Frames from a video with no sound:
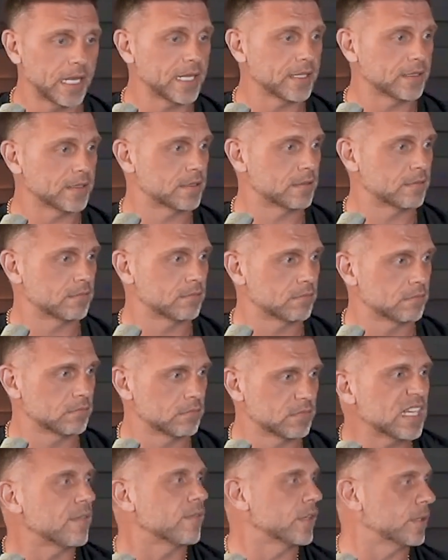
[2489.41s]
That's
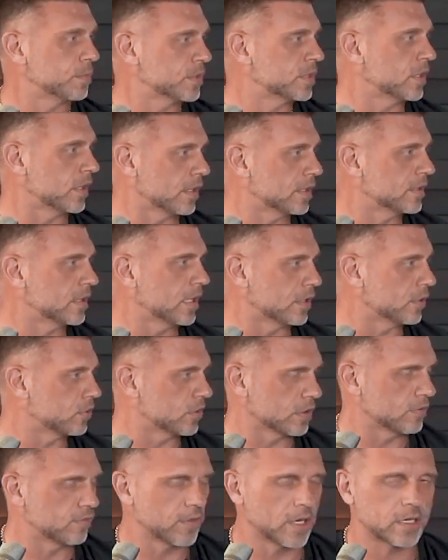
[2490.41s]
70% of this
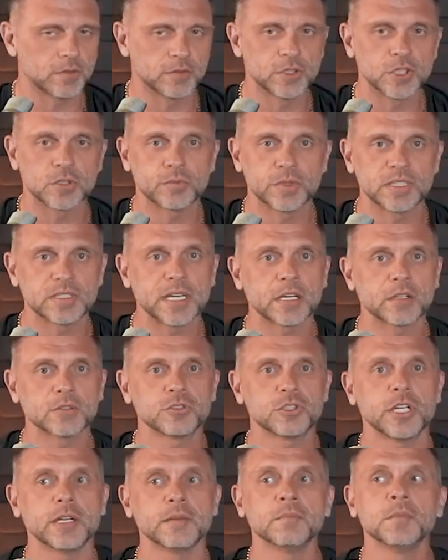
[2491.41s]
industry is fucking just
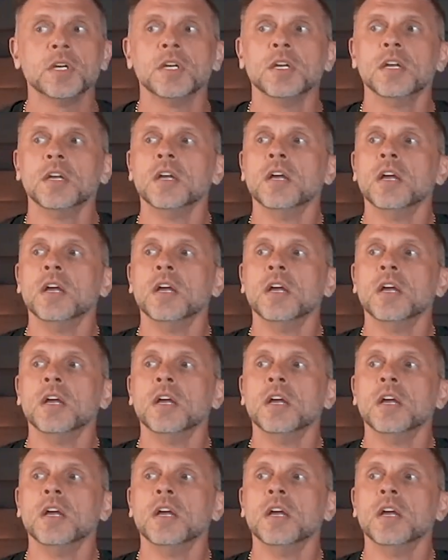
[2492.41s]
recycled shit.